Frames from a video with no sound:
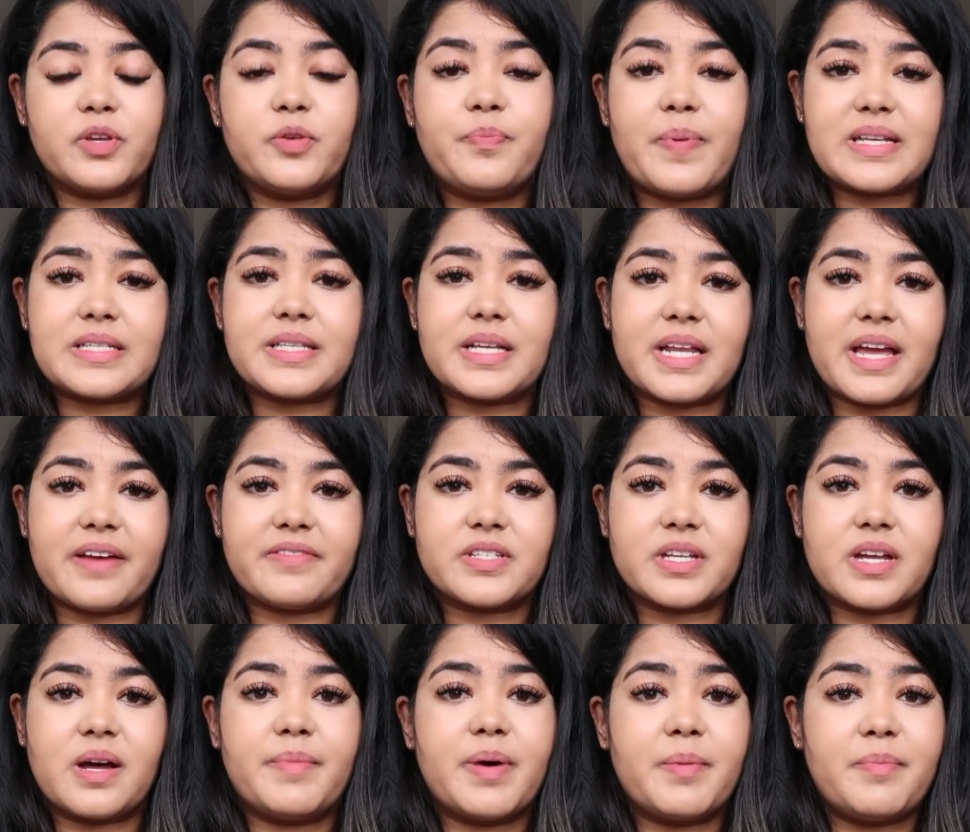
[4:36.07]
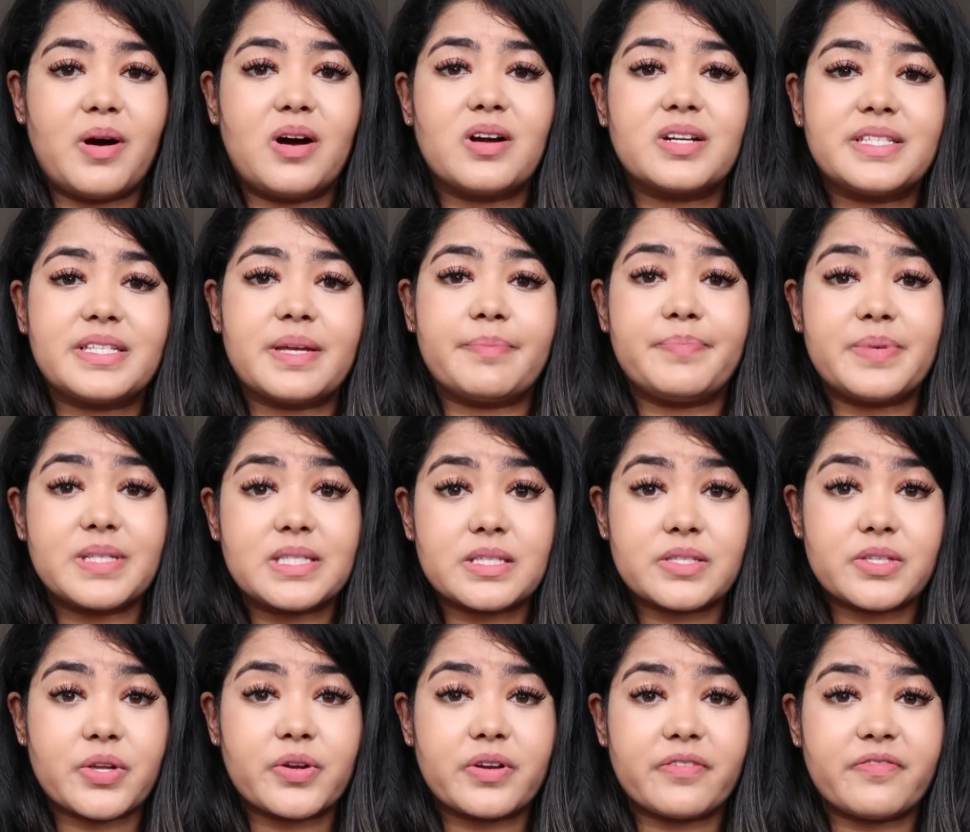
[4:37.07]
You basically have to become a marketer and
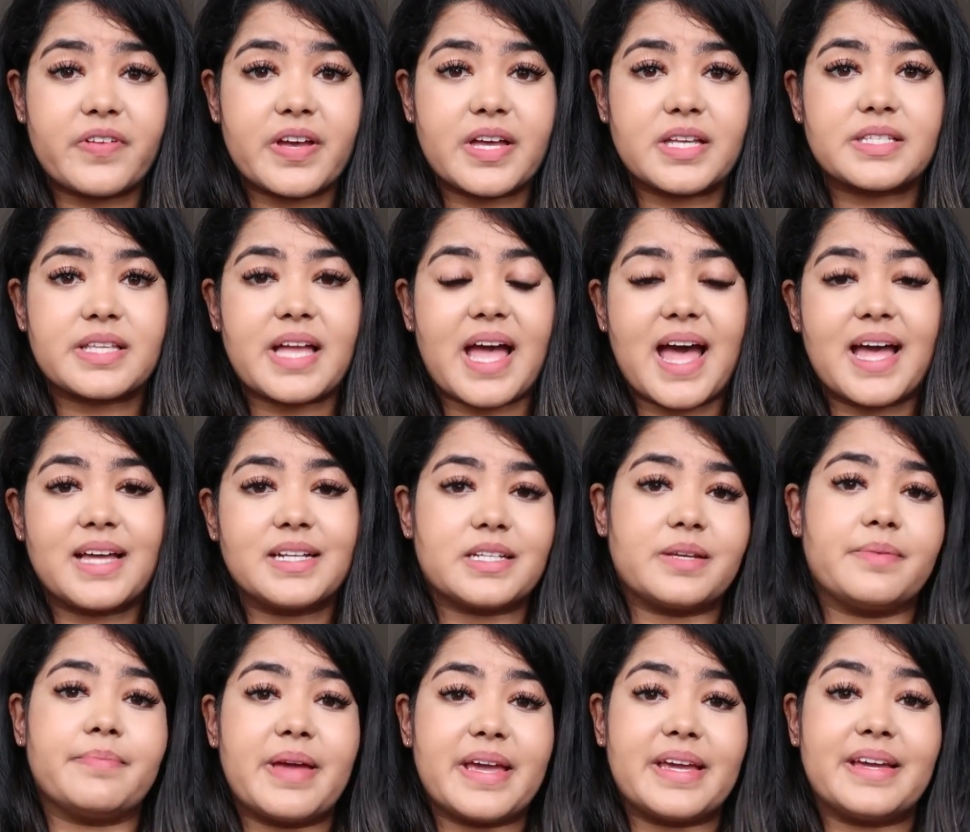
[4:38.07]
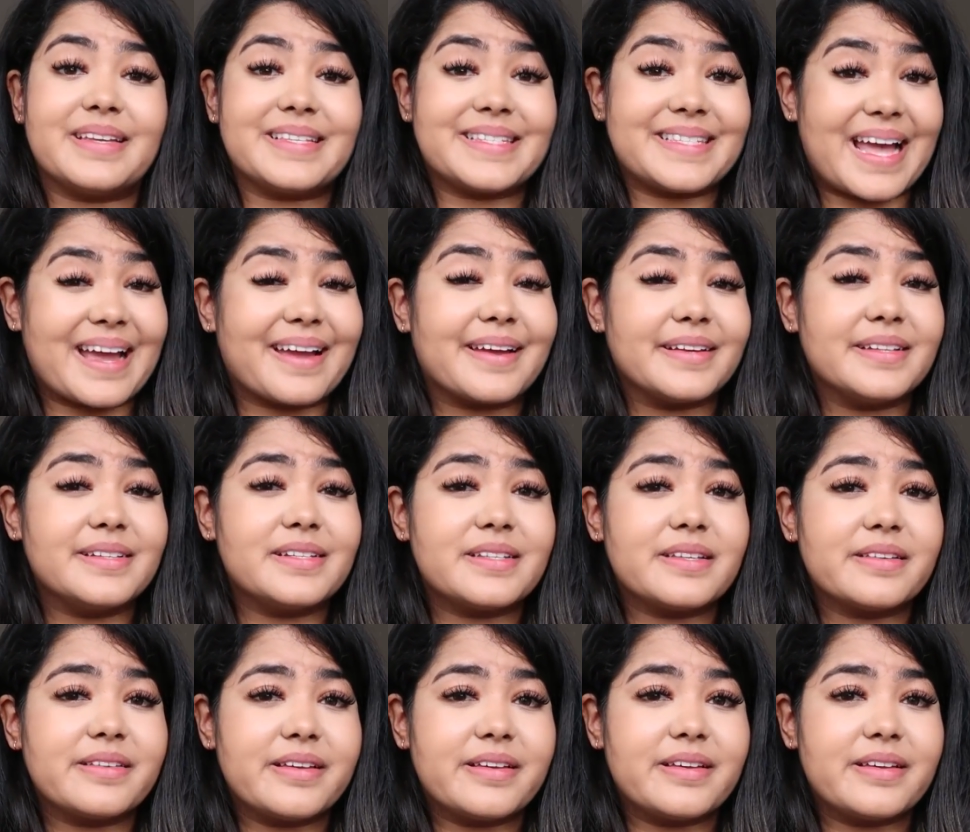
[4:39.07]
business owner first and a maker second.